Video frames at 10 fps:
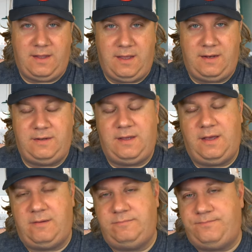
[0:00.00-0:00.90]
And
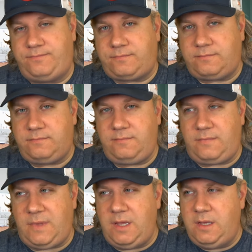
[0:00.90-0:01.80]
um,
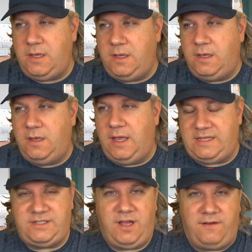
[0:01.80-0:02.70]

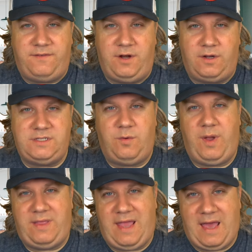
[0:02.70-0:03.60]
it's tough, you know, because the
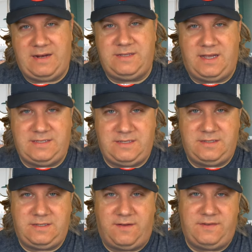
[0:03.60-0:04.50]
way they anodize it and
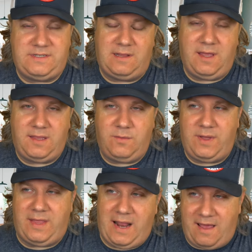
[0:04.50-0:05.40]
stuff, it's not like the way
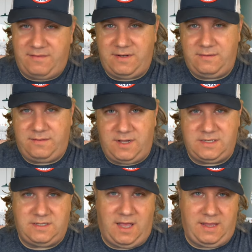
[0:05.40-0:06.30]
that Avid
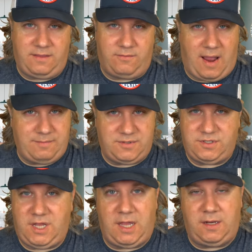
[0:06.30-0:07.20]
does, like the raptor
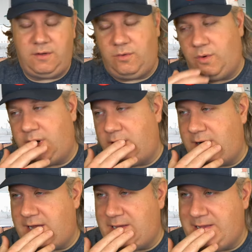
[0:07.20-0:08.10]
skin or
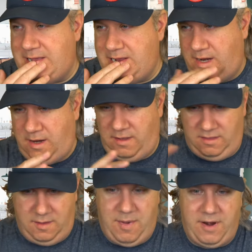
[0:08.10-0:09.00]
uh,
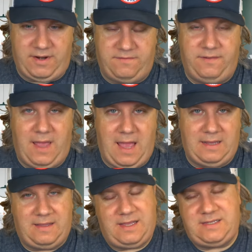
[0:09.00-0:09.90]
the American flag.
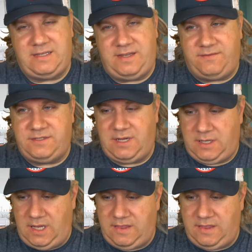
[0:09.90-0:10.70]
Like, that's a different technique.